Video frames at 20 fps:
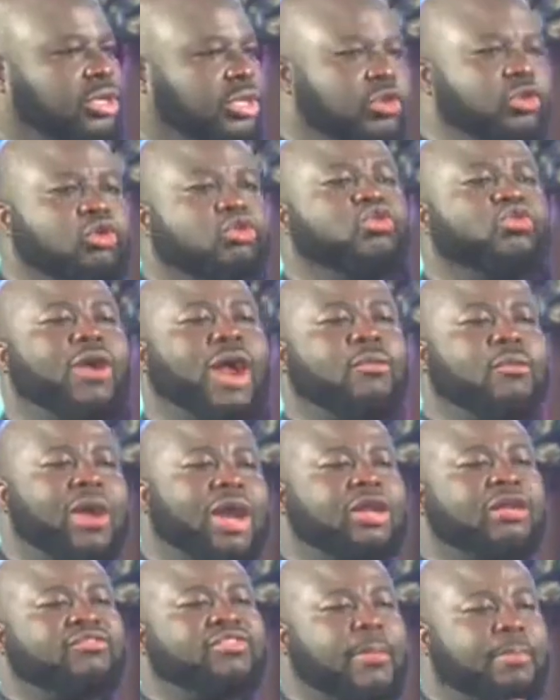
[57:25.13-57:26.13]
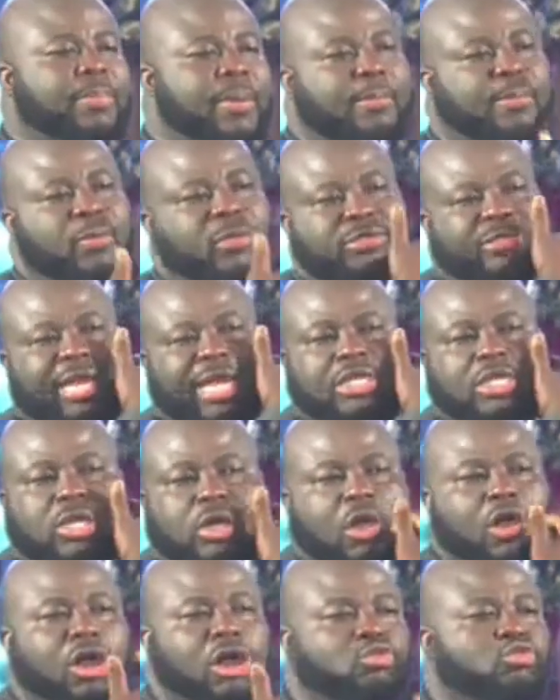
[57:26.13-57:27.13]
You are one of the people that
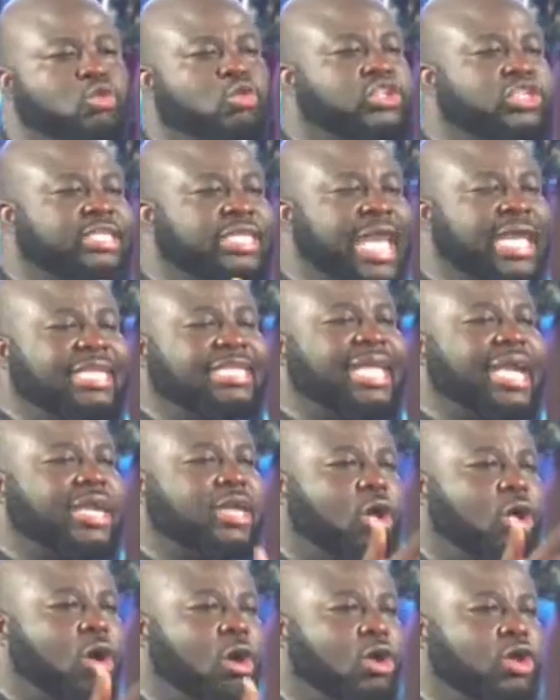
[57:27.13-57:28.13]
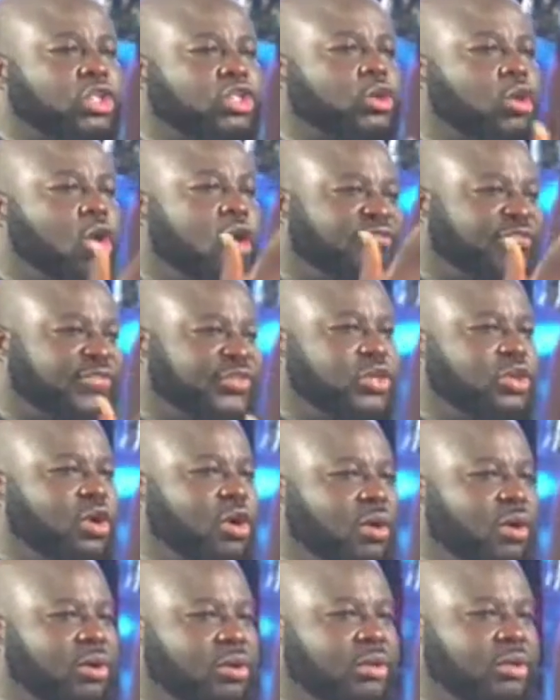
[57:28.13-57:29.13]
God will change the course of
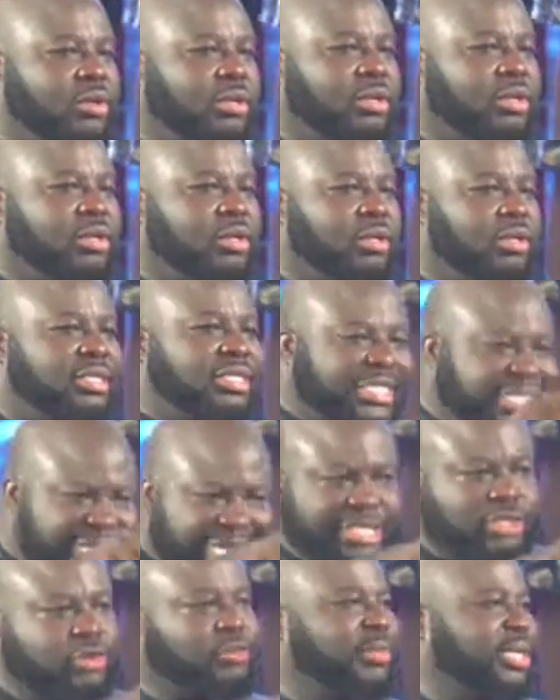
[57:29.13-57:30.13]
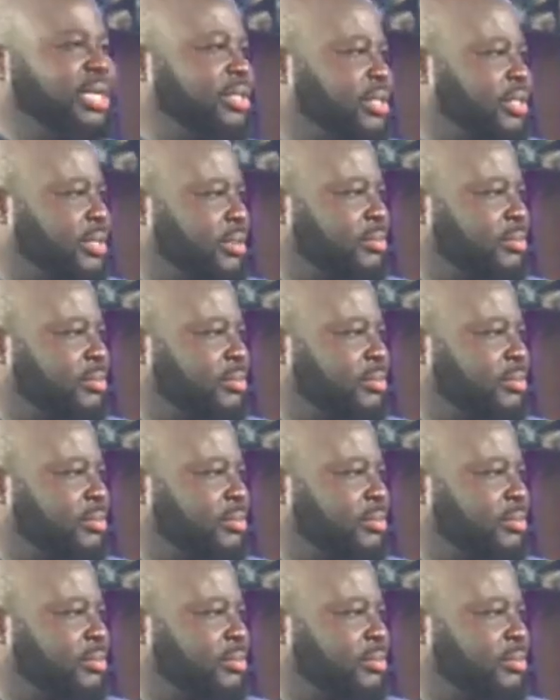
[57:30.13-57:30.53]
your settlement.